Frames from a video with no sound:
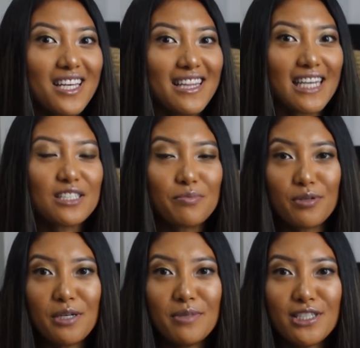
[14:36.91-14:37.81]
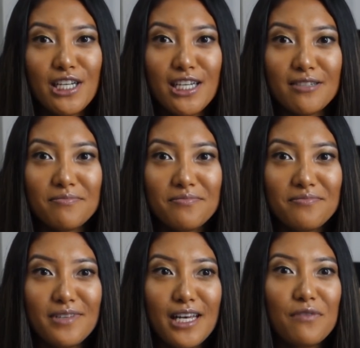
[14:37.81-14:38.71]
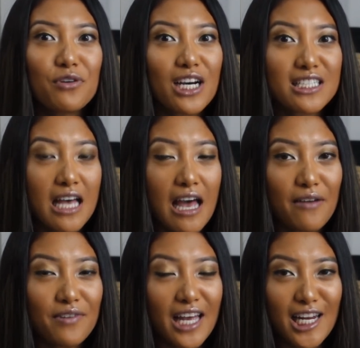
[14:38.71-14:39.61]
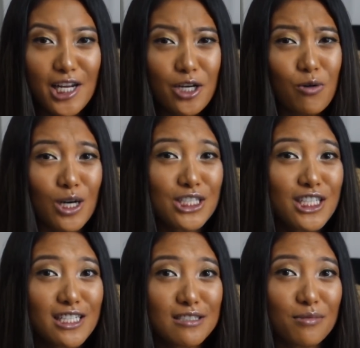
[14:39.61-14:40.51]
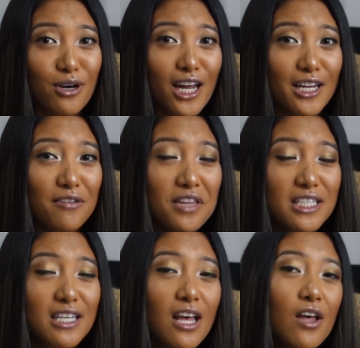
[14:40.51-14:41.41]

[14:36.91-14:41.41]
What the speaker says: that's pretty much it. If you guys have any questions about any of this,